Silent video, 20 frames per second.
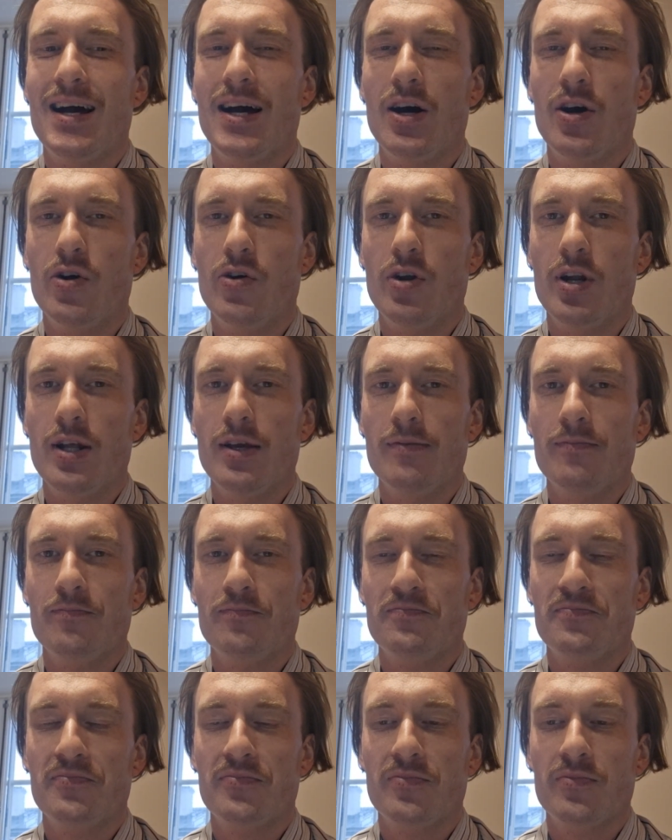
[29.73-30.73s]
only.
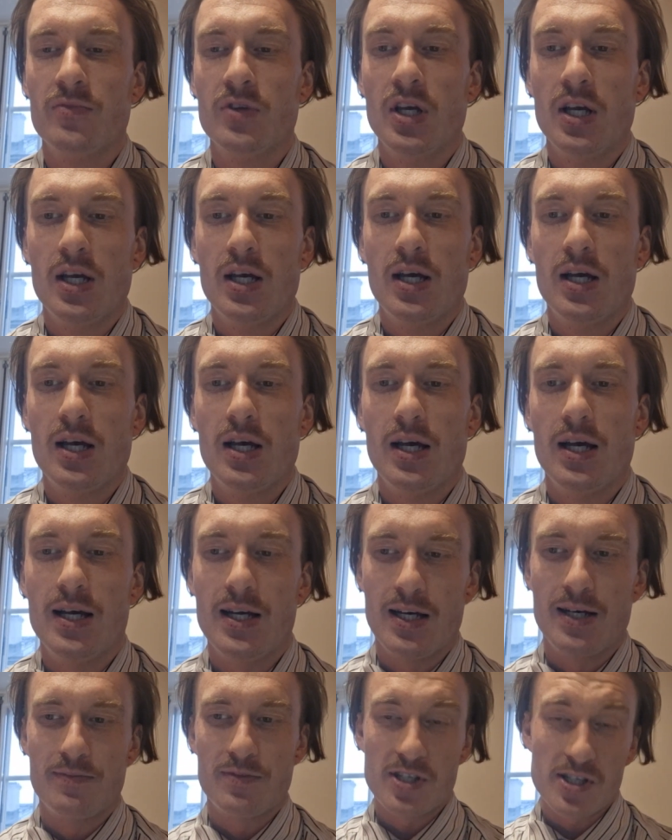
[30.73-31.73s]

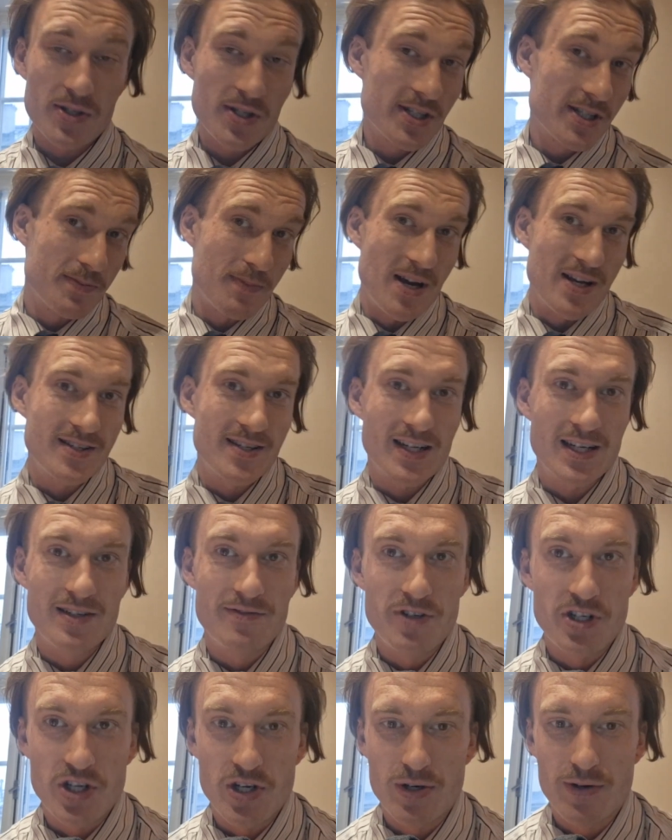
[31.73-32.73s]
This is my second
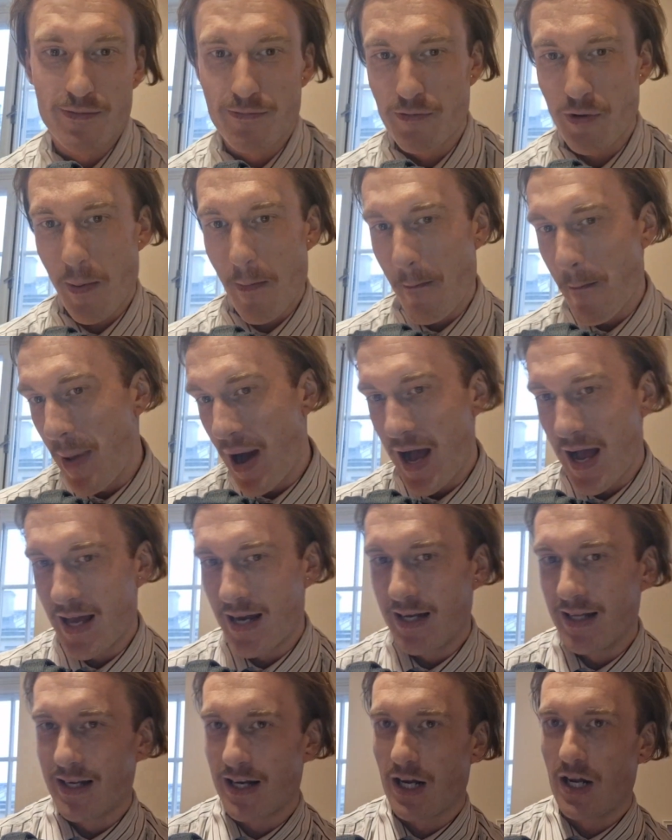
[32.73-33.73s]
video from my
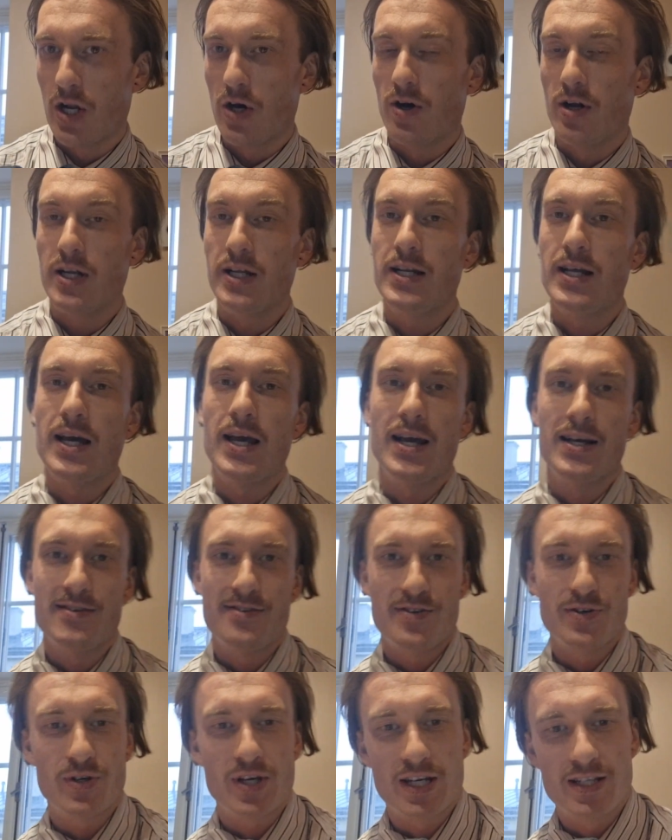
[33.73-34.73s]
little holiday.
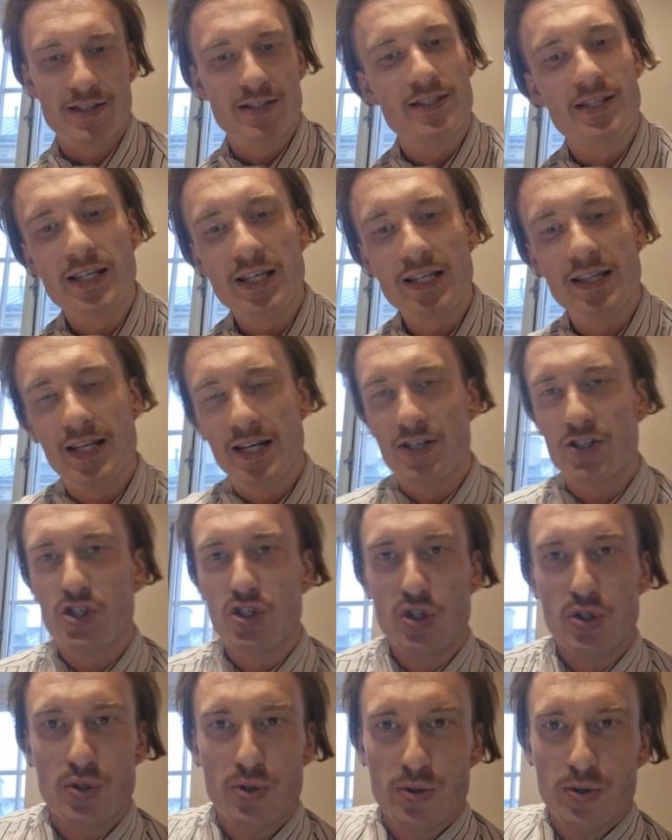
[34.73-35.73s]
As you can see, there's
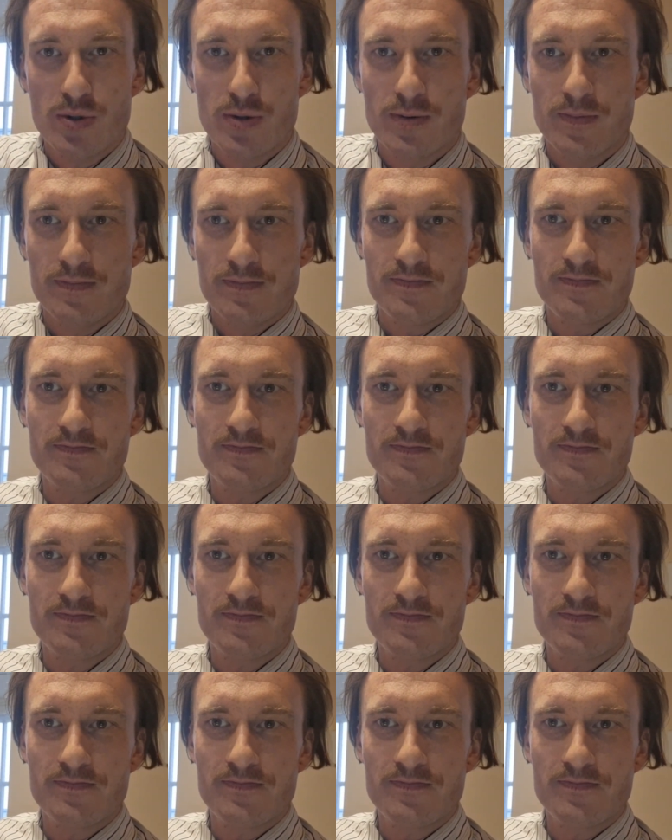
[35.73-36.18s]
no